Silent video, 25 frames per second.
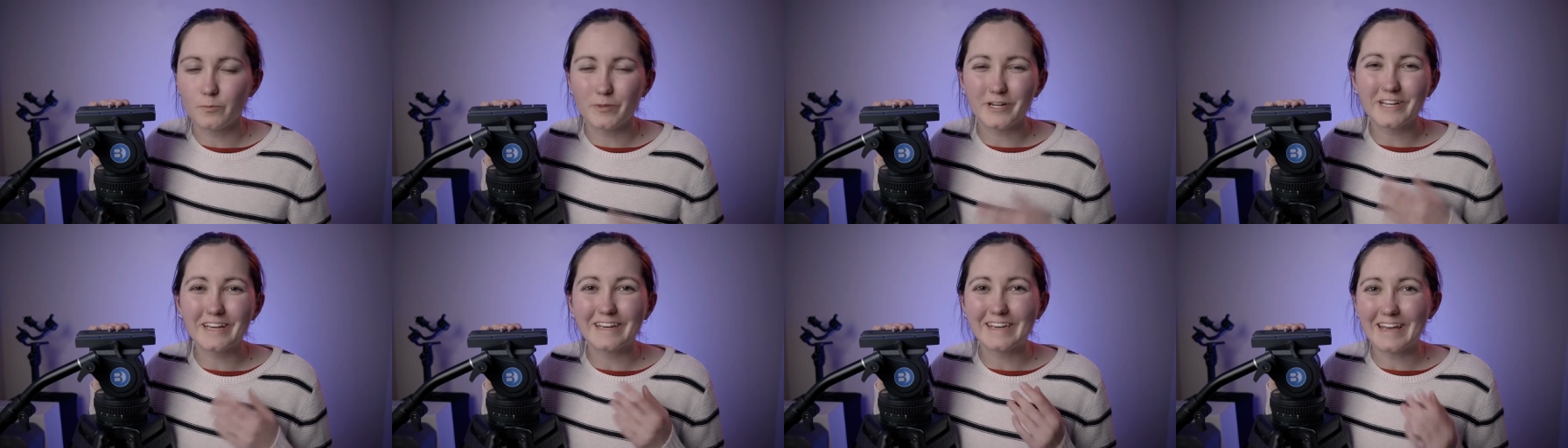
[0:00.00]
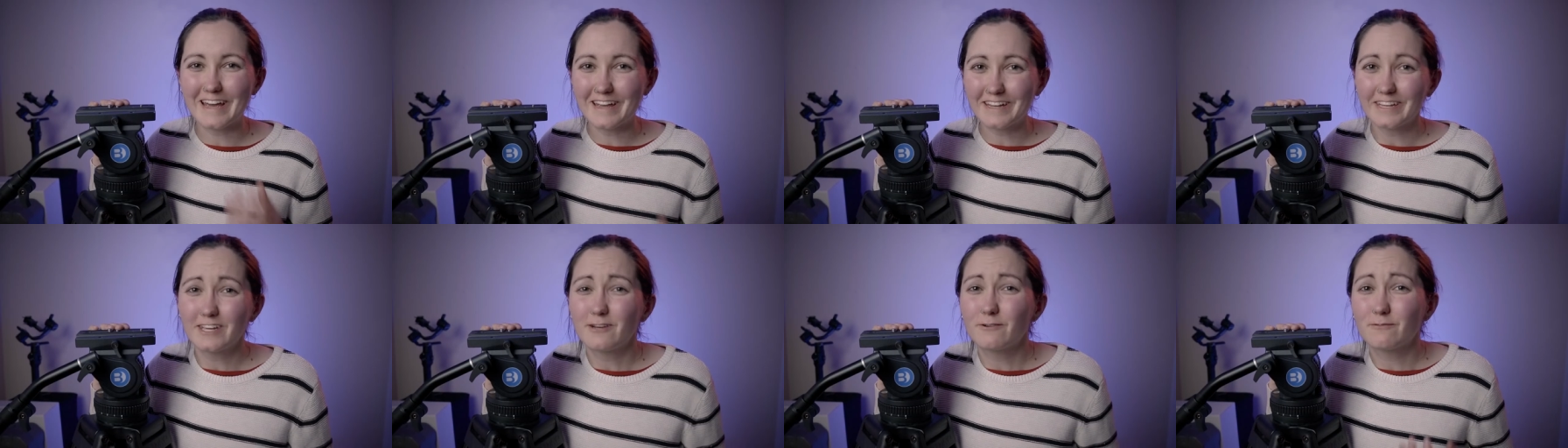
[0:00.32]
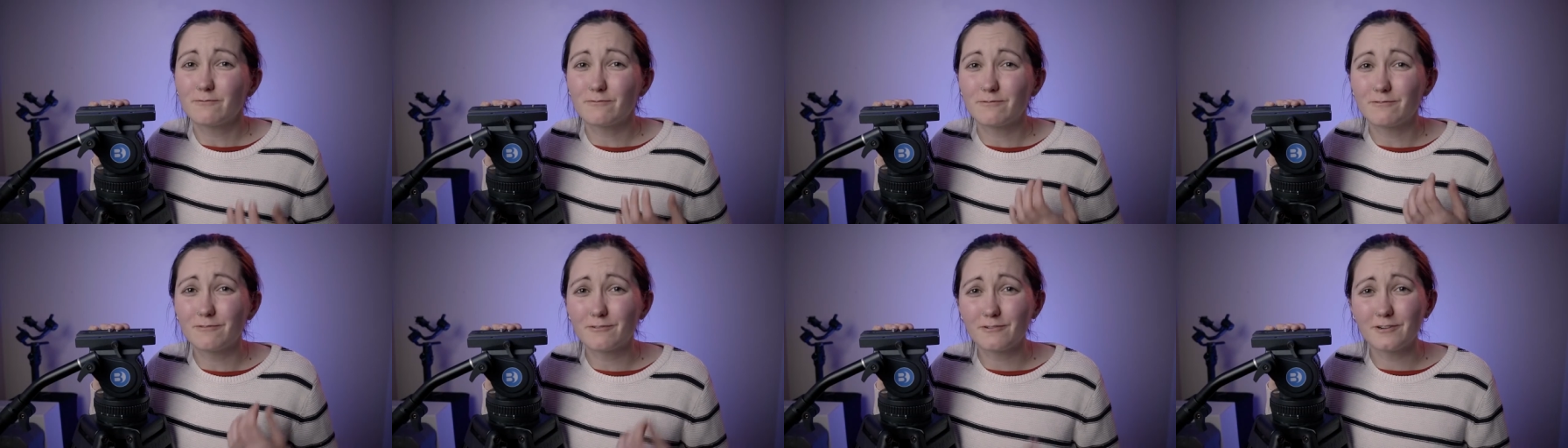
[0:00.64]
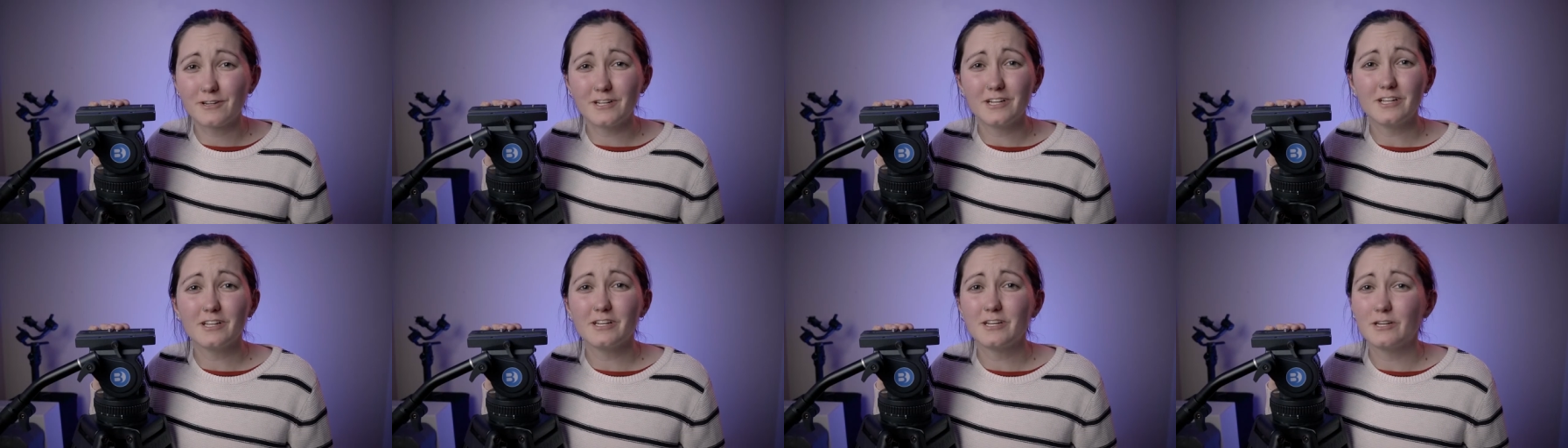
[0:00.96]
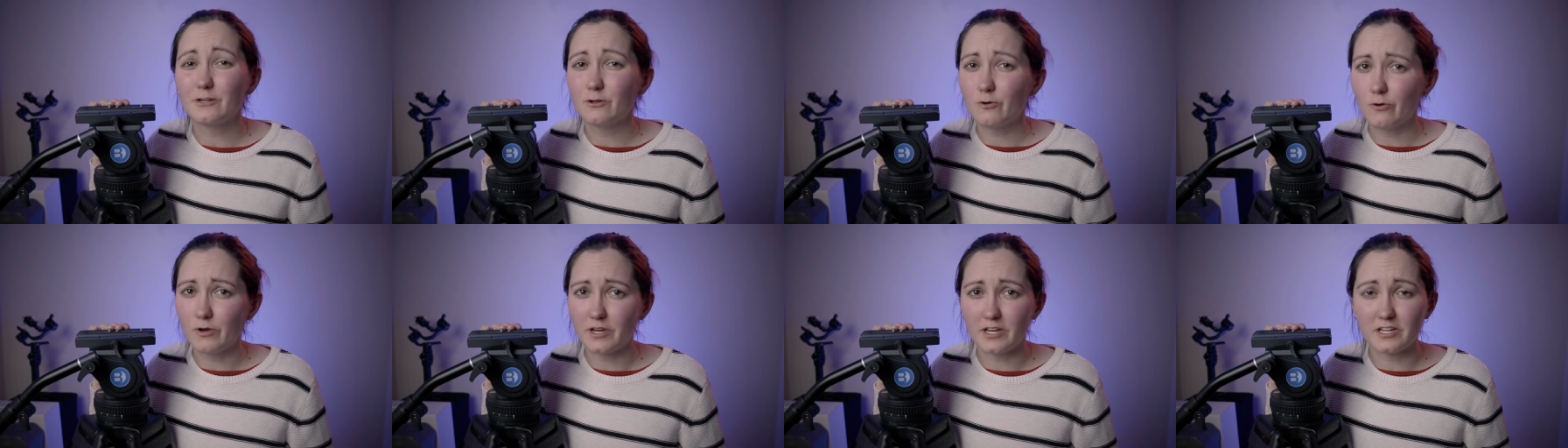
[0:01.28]
but it can get really
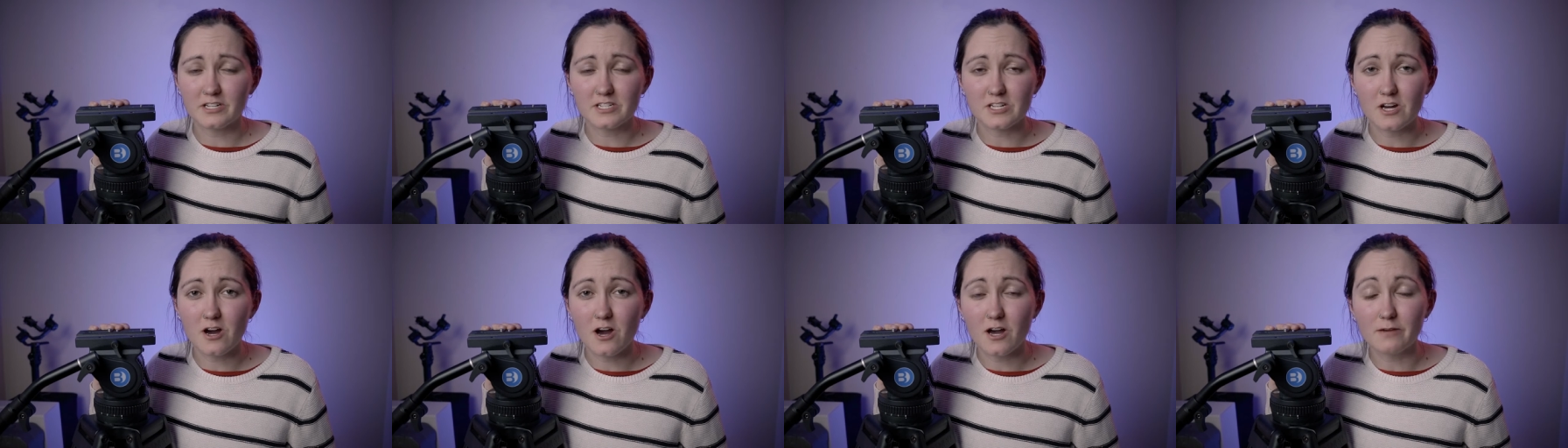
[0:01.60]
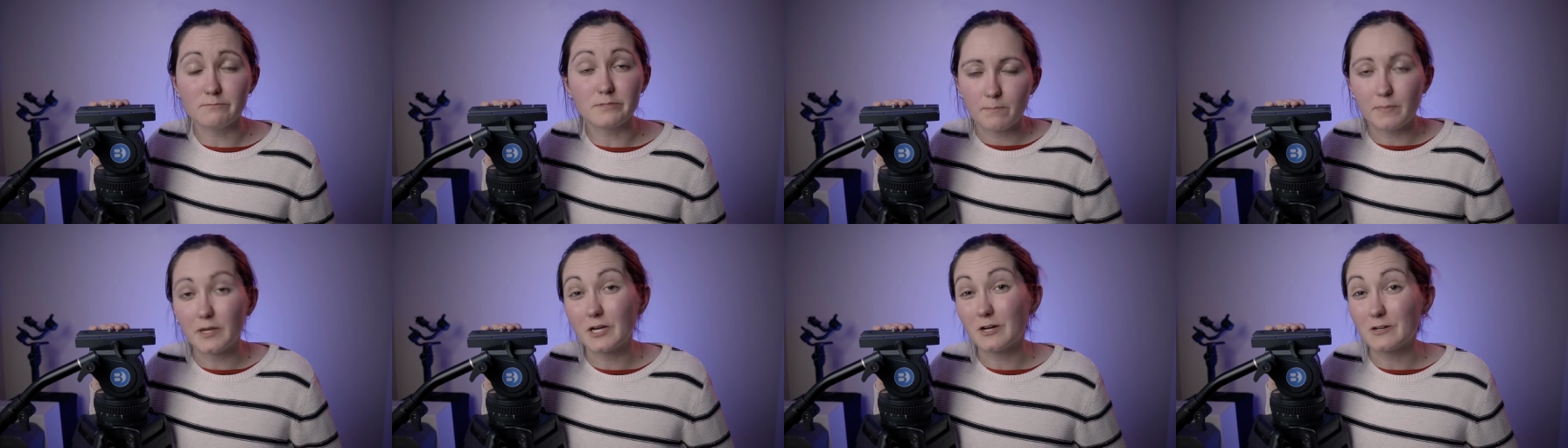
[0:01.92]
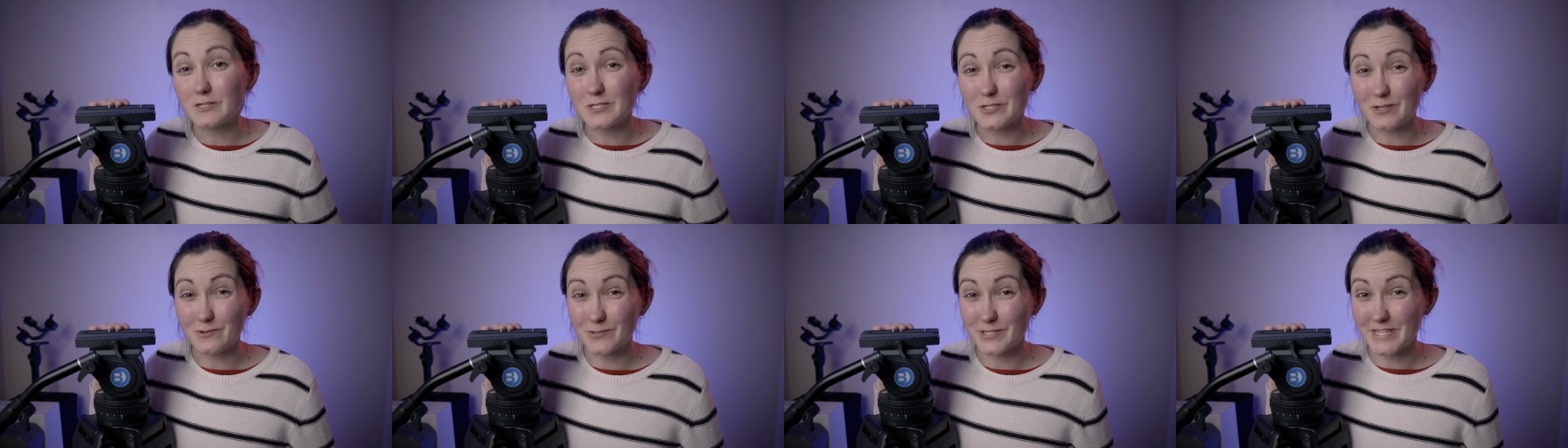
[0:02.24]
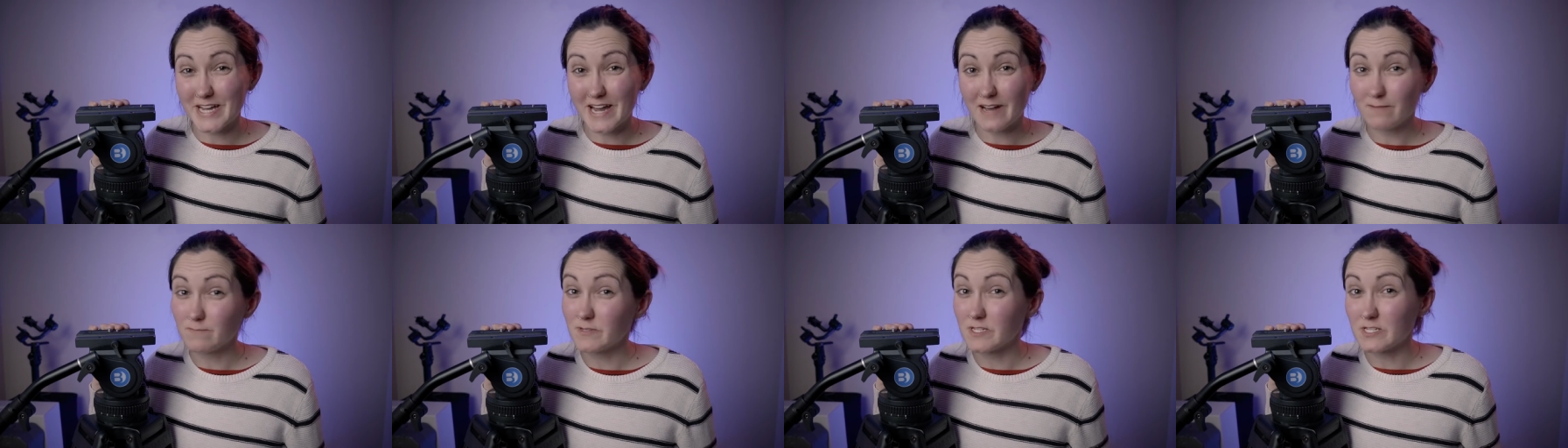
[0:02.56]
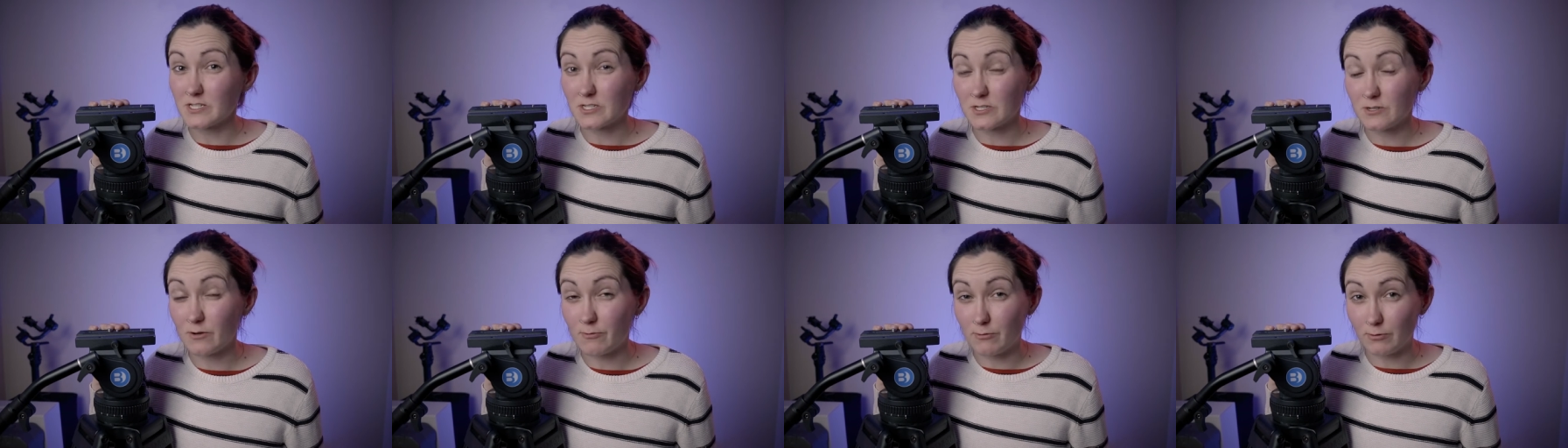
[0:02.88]
annoying at times because those tabs are
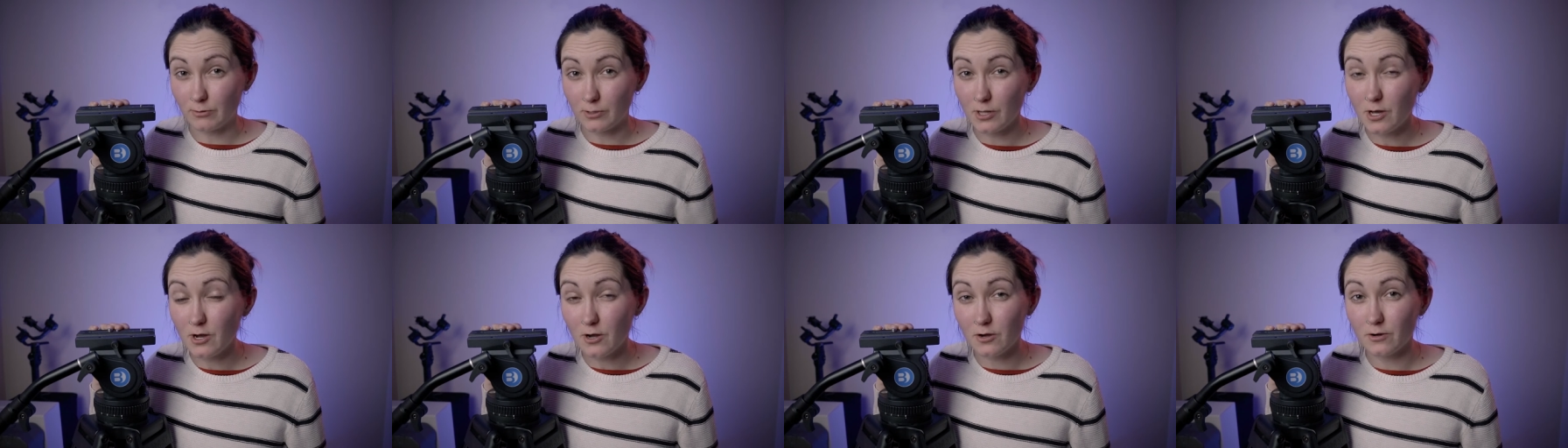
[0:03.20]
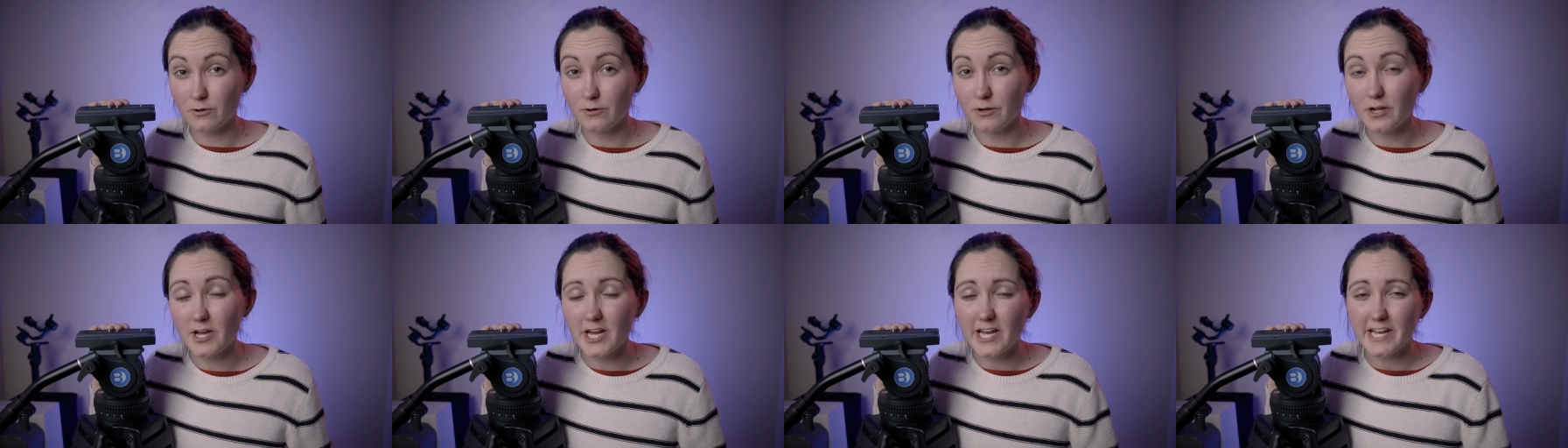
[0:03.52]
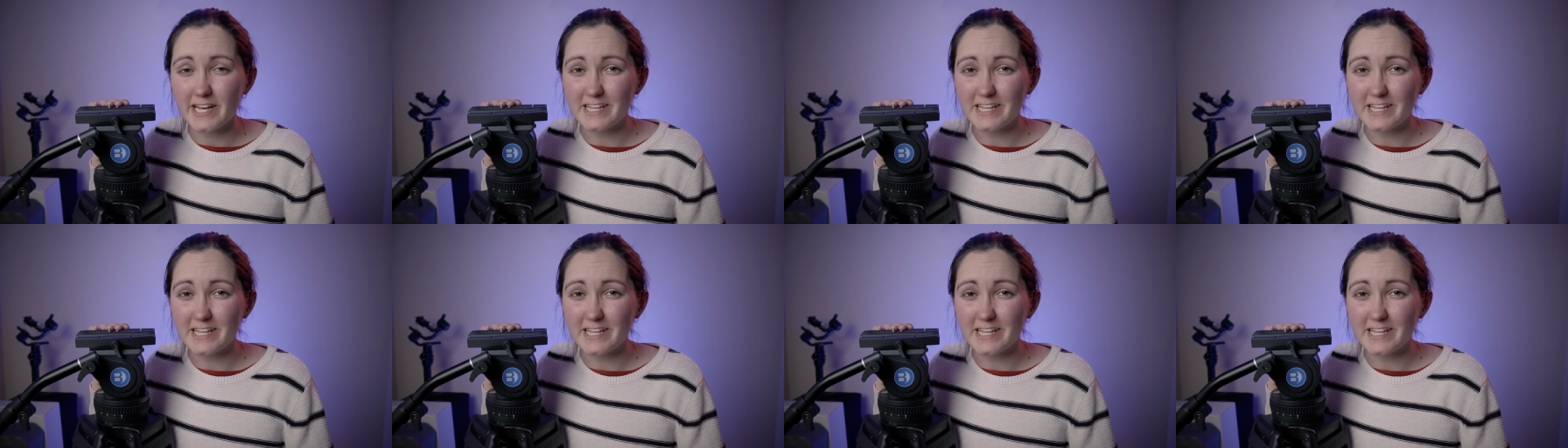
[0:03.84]
so low,